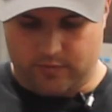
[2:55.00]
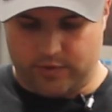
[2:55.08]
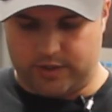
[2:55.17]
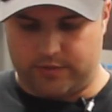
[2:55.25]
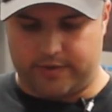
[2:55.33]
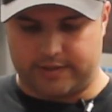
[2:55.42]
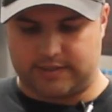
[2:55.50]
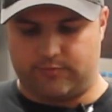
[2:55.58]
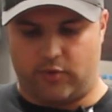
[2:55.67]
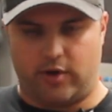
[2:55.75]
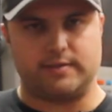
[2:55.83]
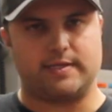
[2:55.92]
we do a
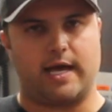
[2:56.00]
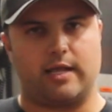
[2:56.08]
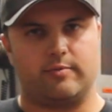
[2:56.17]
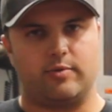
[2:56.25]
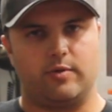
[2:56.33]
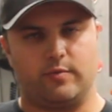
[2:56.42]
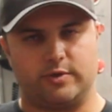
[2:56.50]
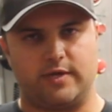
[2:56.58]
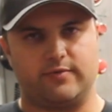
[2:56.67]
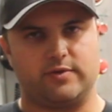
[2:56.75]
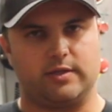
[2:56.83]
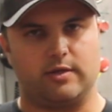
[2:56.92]
small scallop, which
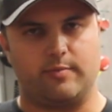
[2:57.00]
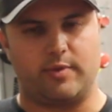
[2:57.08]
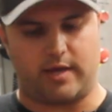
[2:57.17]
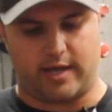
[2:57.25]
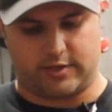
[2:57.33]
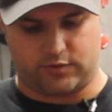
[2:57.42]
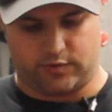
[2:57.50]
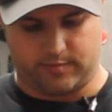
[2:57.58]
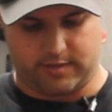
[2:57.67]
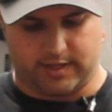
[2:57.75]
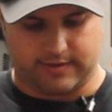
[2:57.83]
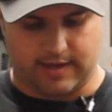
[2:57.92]
gives you a little bit of extra room
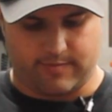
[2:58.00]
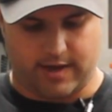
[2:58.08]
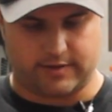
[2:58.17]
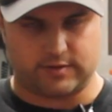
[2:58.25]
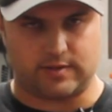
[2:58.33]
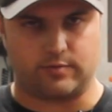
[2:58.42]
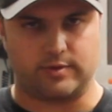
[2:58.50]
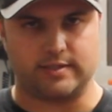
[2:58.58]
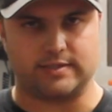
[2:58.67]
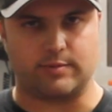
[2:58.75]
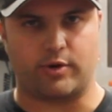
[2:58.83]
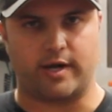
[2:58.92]
to get that magazine release
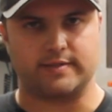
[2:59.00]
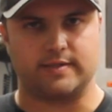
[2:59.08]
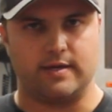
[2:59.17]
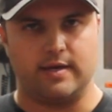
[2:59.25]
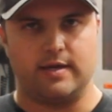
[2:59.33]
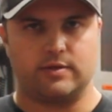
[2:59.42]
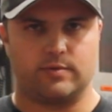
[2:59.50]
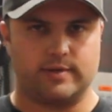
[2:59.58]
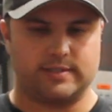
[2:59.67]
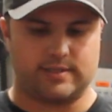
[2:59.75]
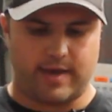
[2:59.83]
depressed, to release the